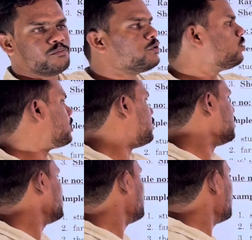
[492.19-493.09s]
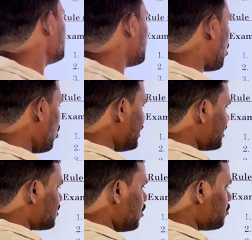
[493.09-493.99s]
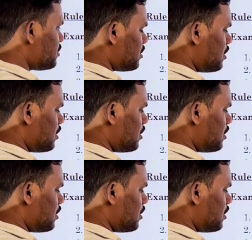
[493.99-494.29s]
plural. See, all the examples